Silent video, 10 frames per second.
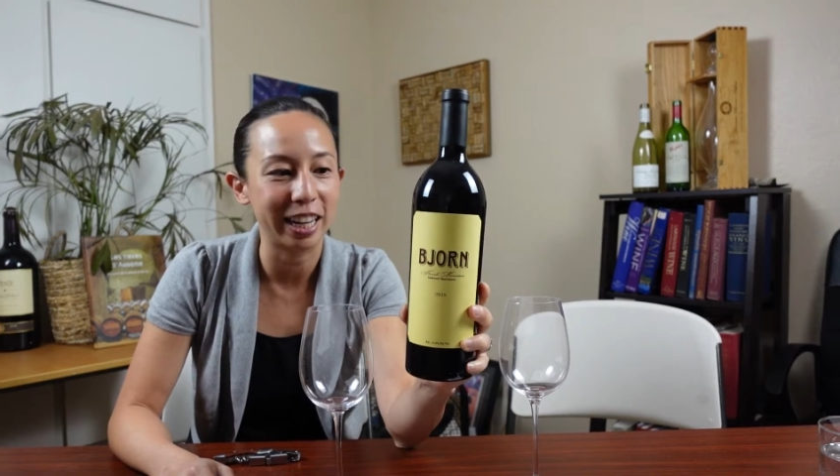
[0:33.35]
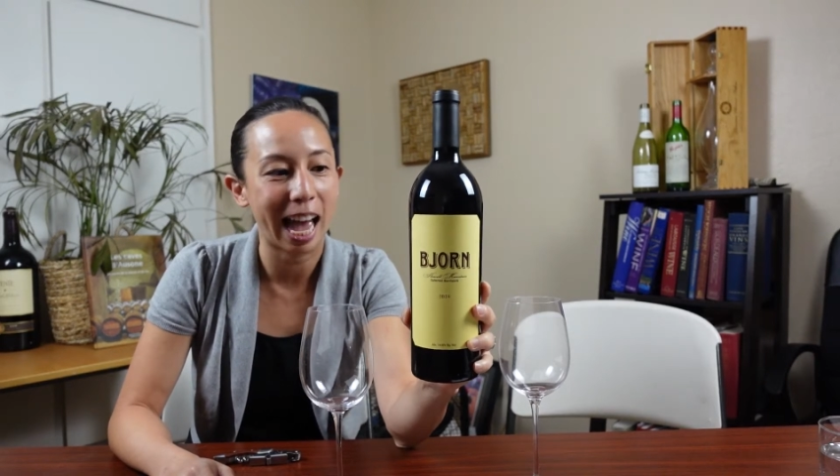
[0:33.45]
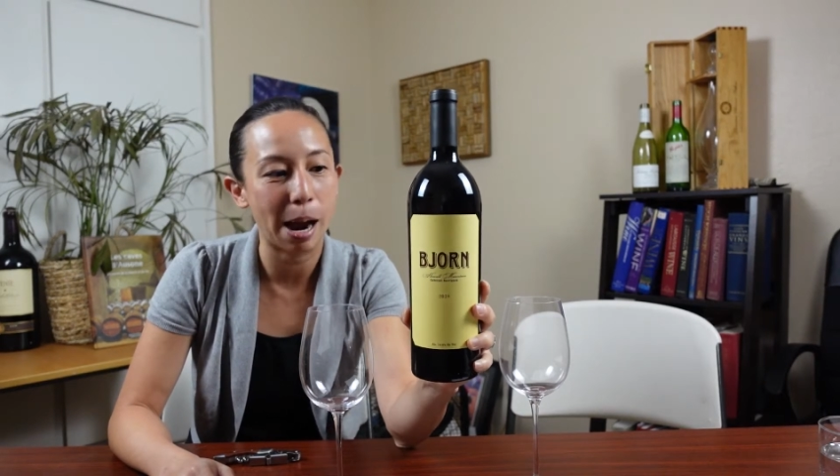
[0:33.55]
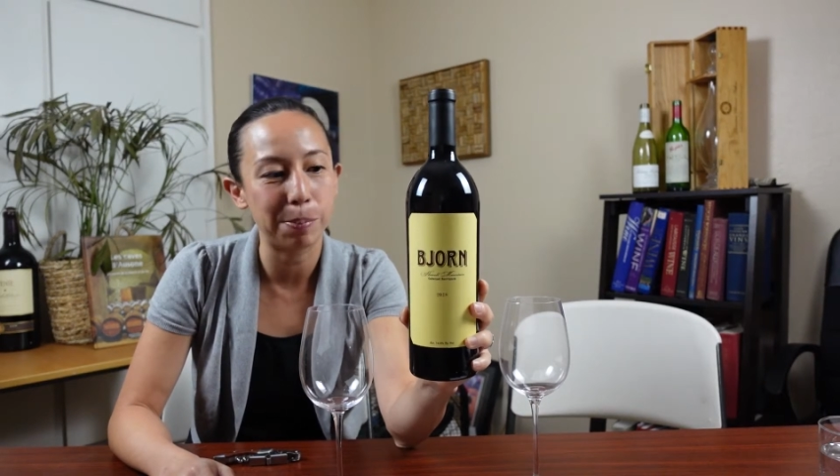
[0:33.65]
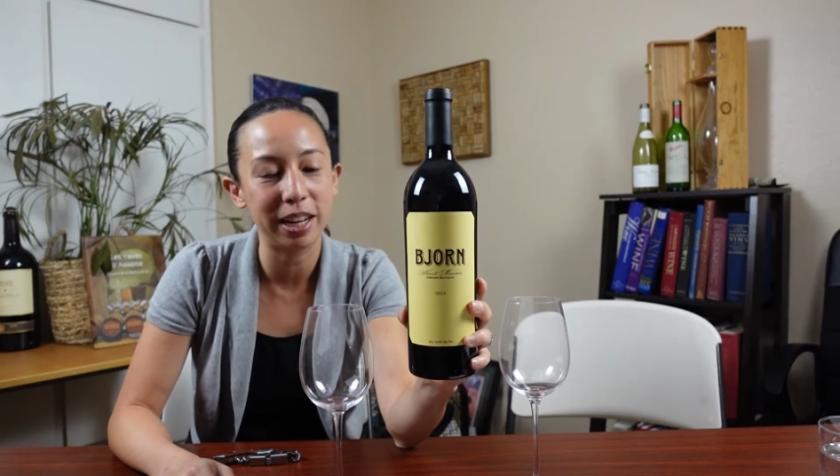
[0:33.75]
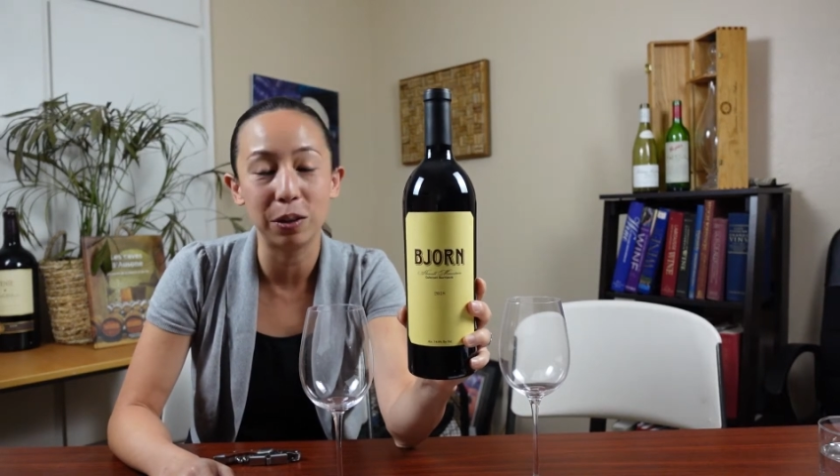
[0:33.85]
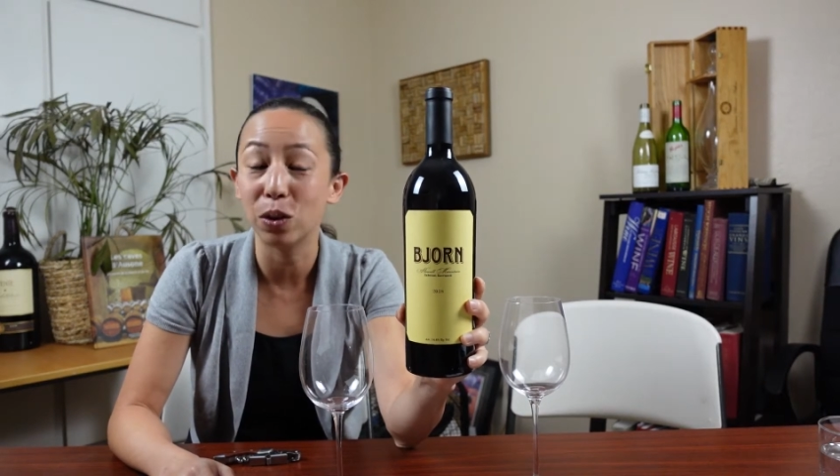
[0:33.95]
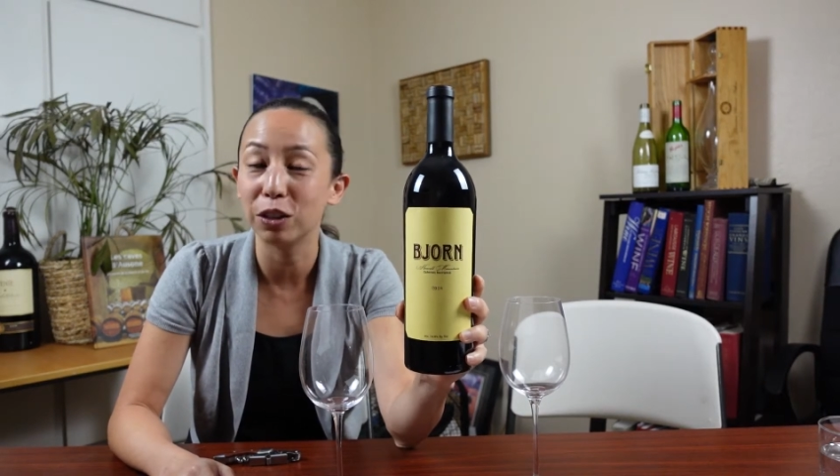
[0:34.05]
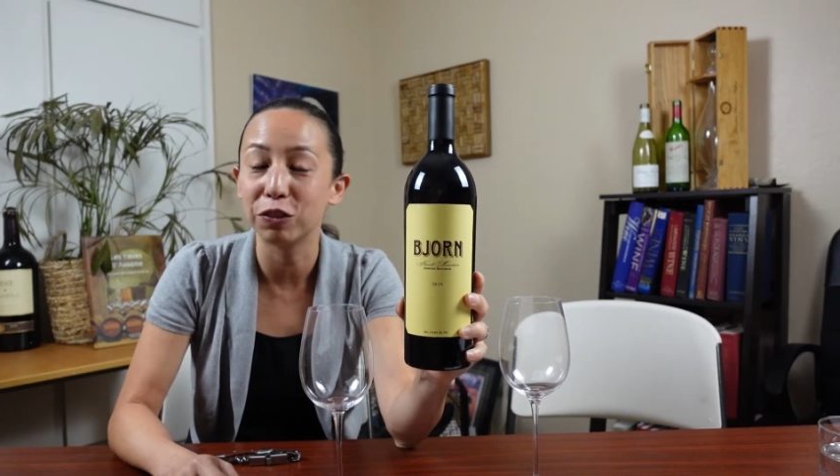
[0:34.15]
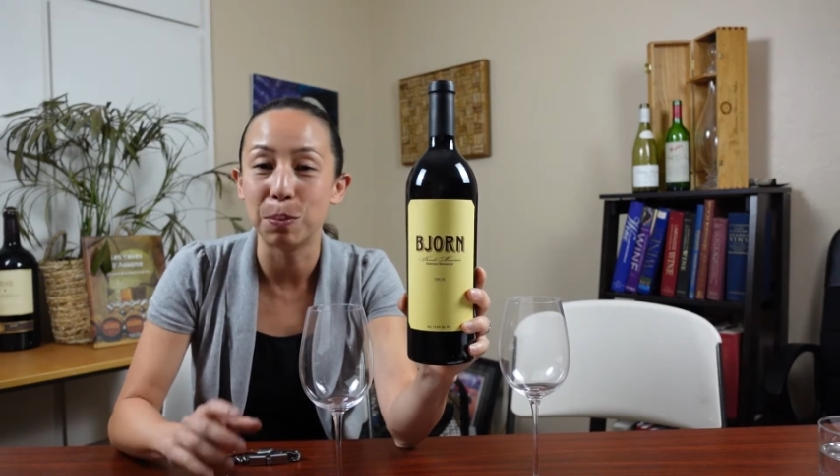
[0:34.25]
Cabernet and
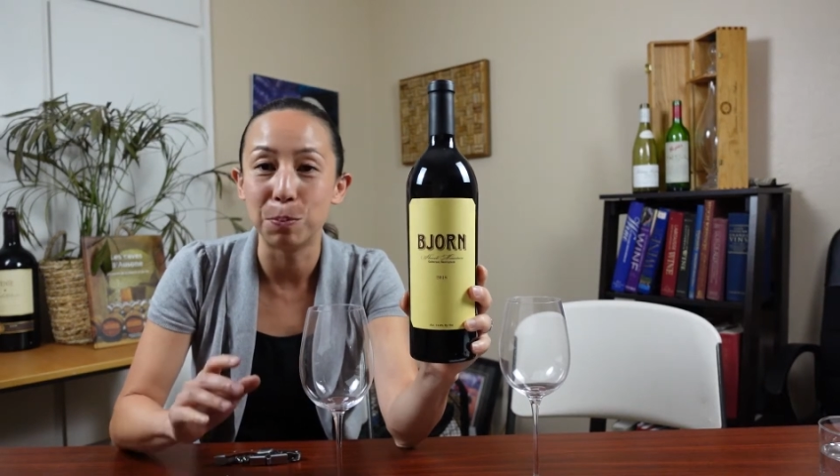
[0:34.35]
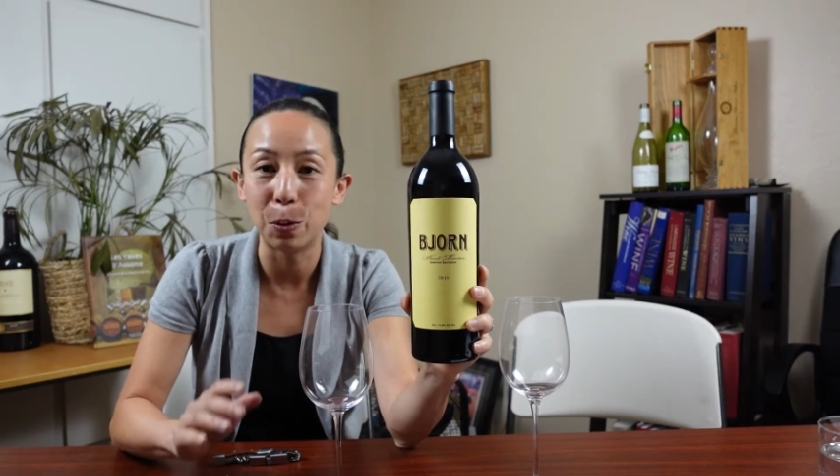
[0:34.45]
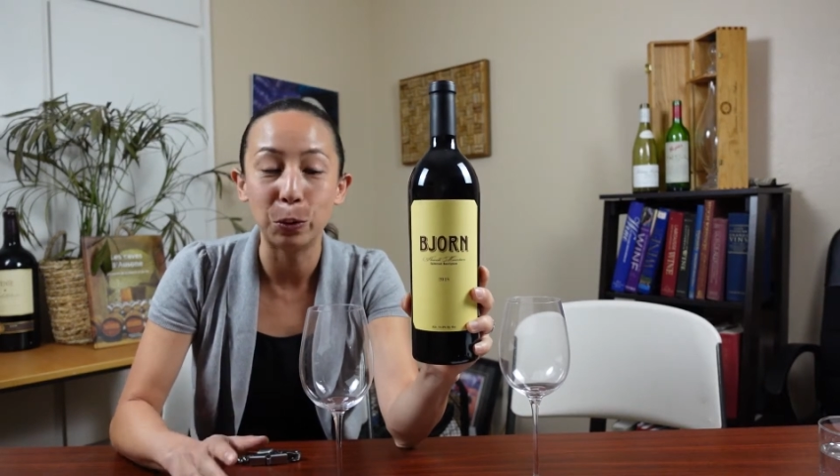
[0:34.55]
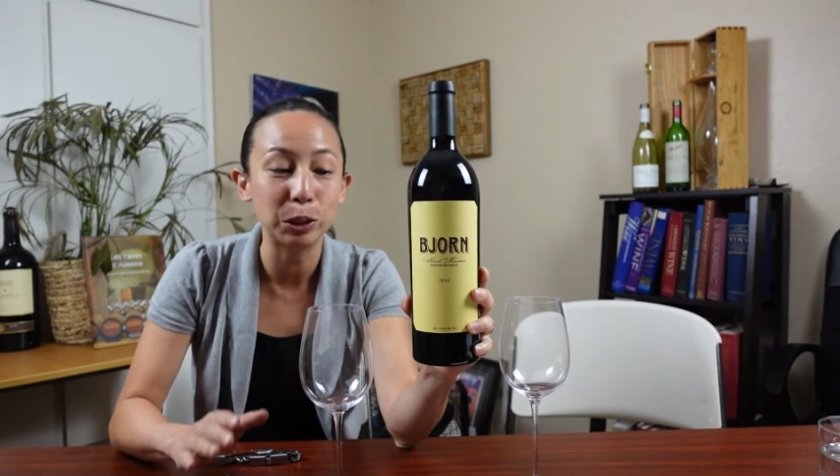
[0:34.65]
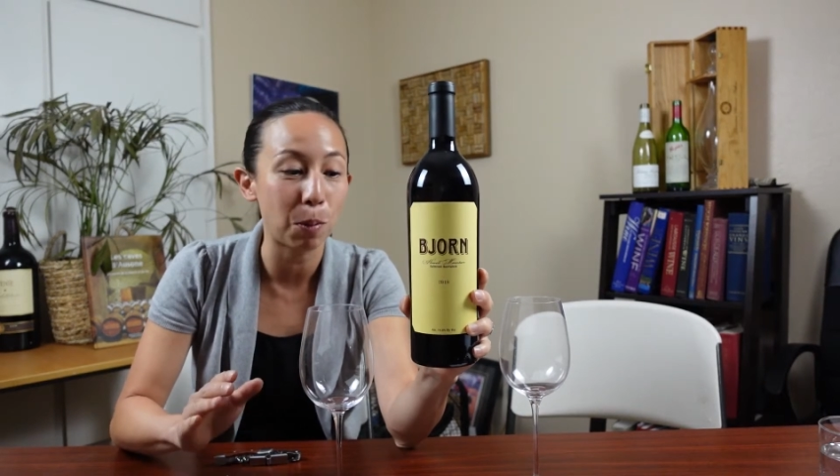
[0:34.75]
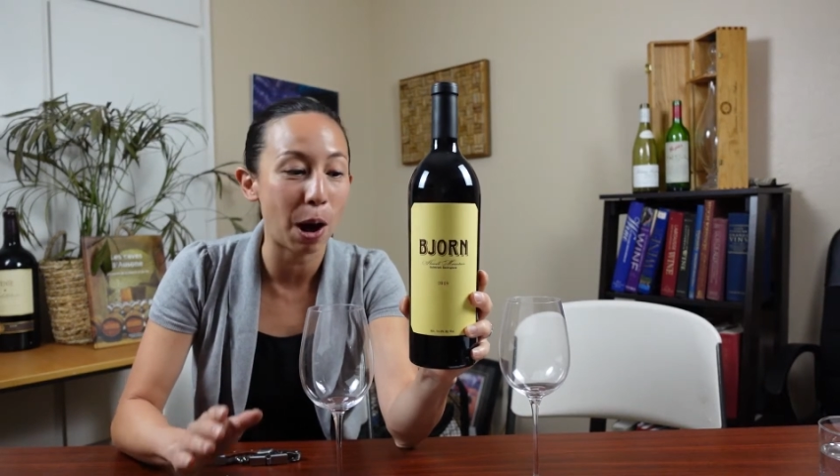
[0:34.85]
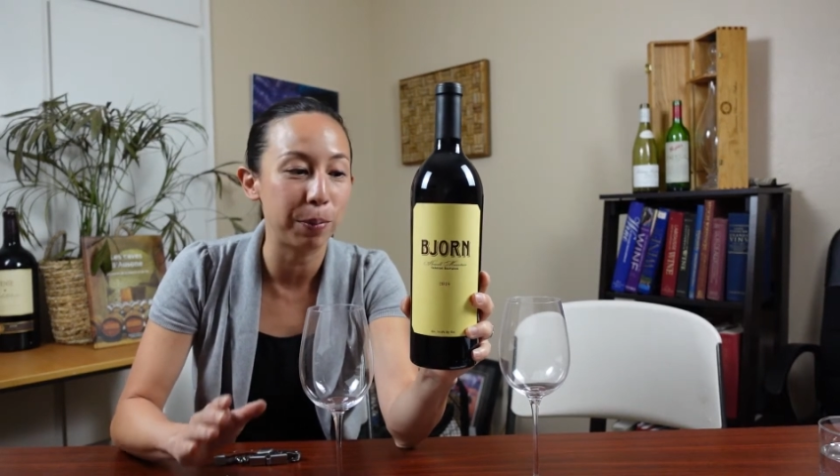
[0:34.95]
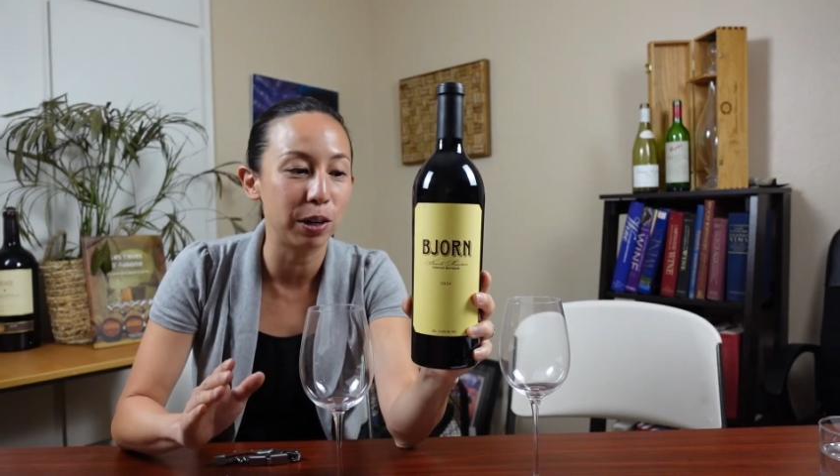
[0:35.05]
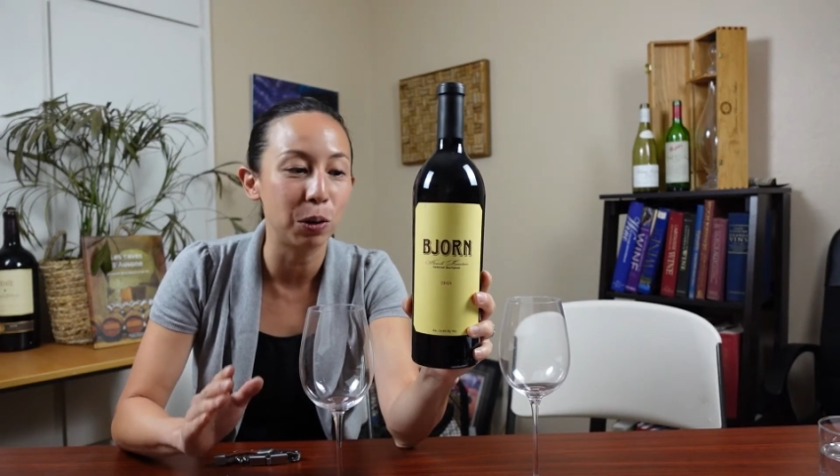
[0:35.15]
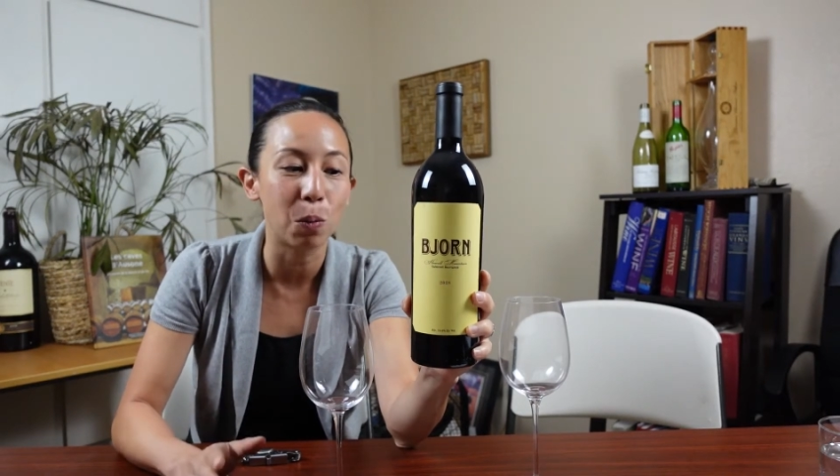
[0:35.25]
one of the most
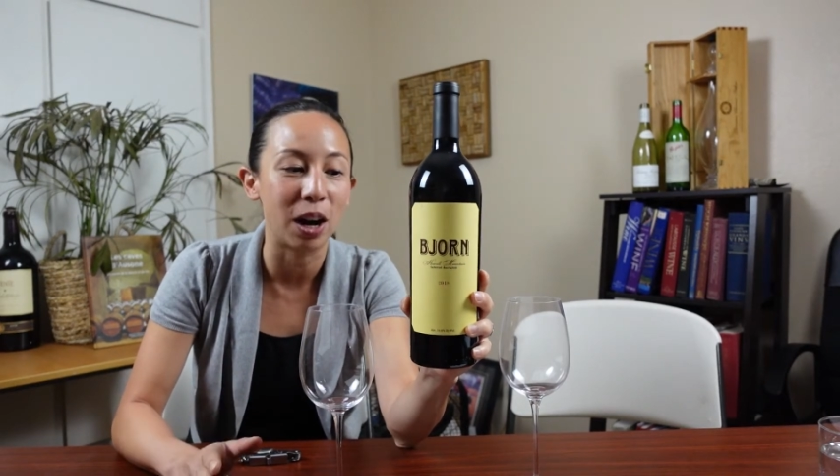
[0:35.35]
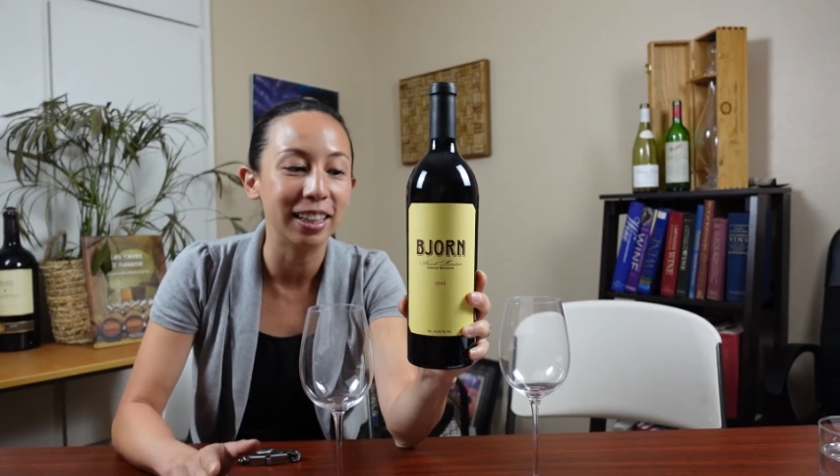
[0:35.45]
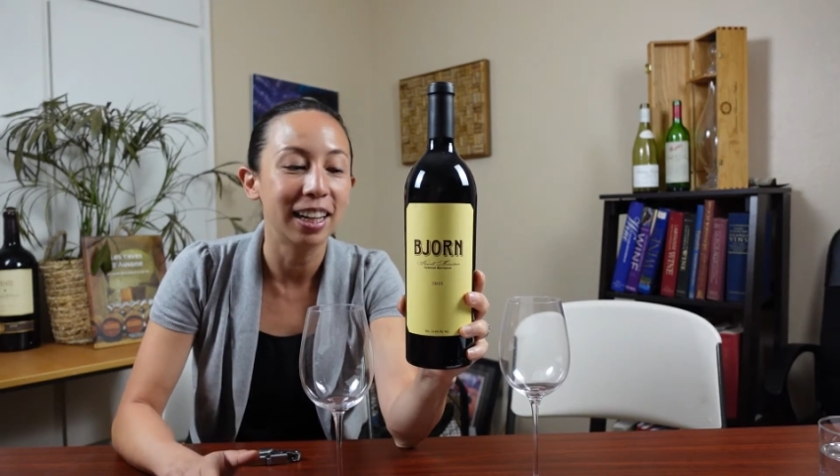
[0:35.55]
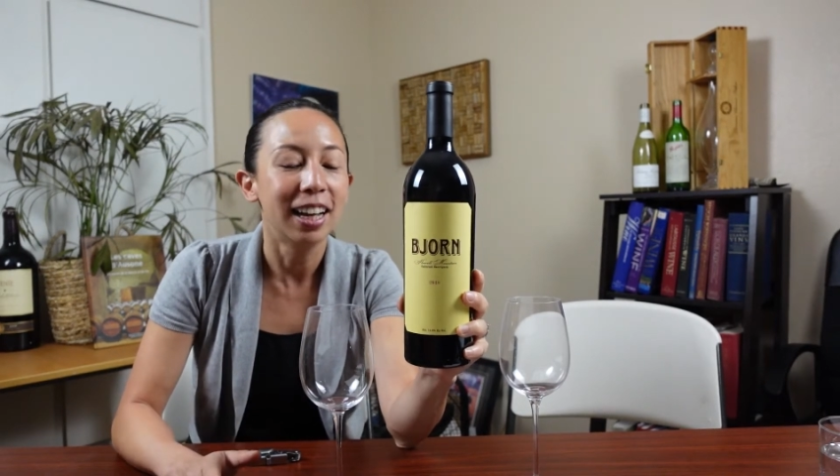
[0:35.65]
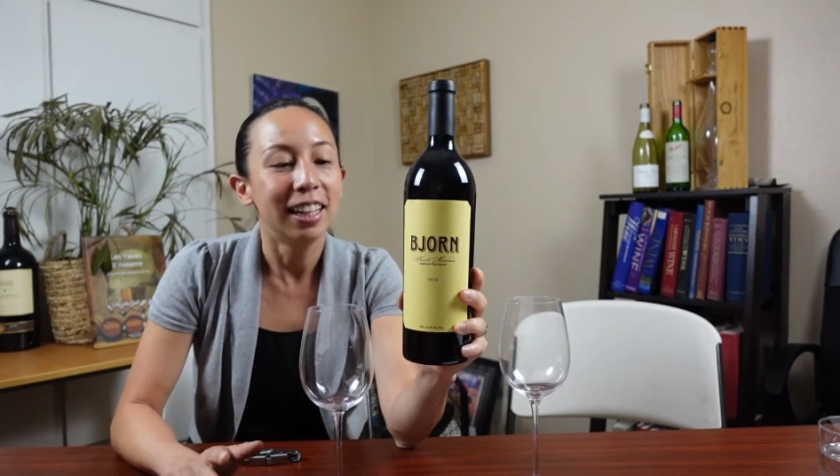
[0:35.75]
popular one.